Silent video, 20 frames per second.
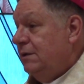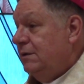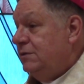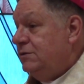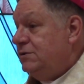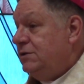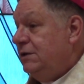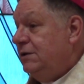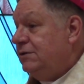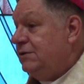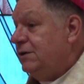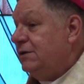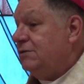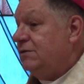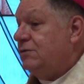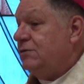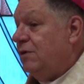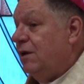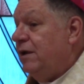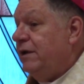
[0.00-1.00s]

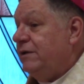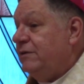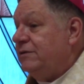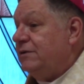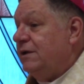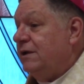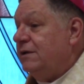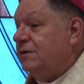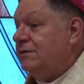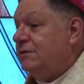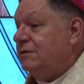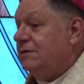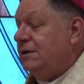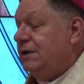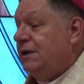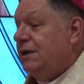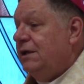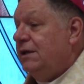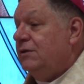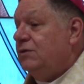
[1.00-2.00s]
Jesus draws us
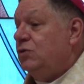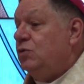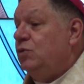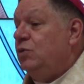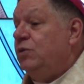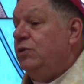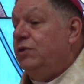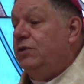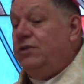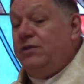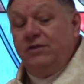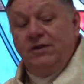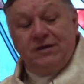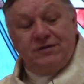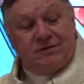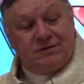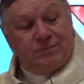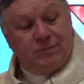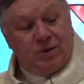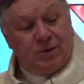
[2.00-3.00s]
to
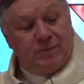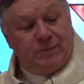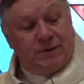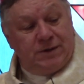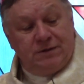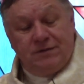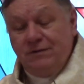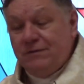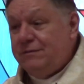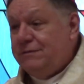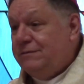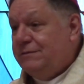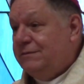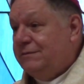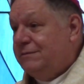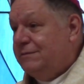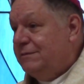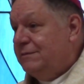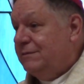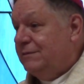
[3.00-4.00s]
this moment
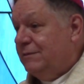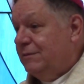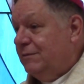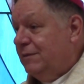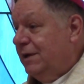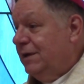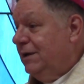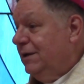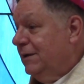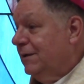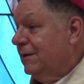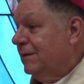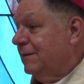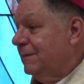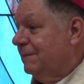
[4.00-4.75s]
right here.